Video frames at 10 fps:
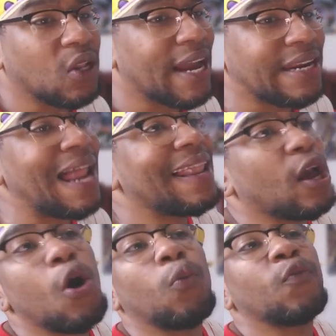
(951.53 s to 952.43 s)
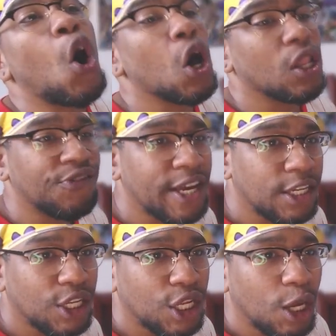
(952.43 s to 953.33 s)
like, not let go of all of
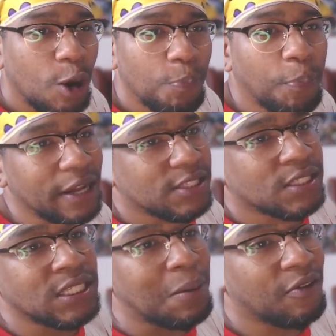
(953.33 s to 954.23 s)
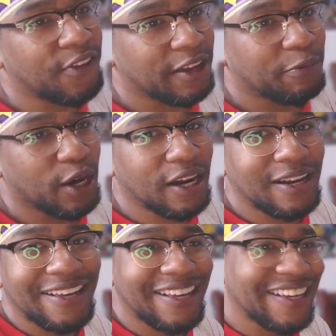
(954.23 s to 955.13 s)
it, but some of it, bruh.
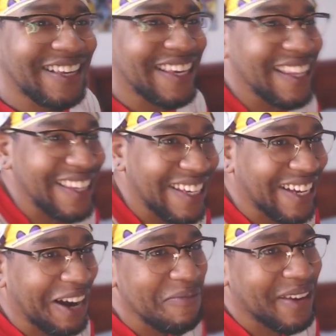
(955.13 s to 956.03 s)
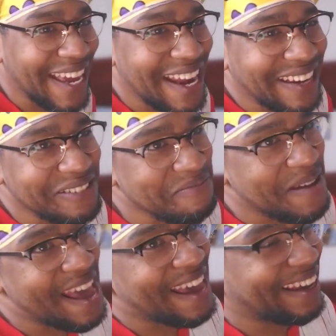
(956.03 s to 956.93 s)
Gilly, come get your
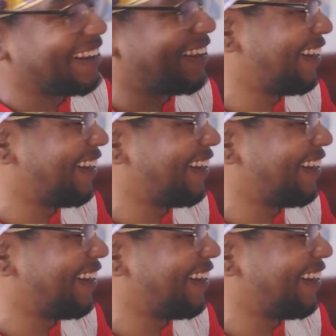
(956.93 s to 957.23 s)
man.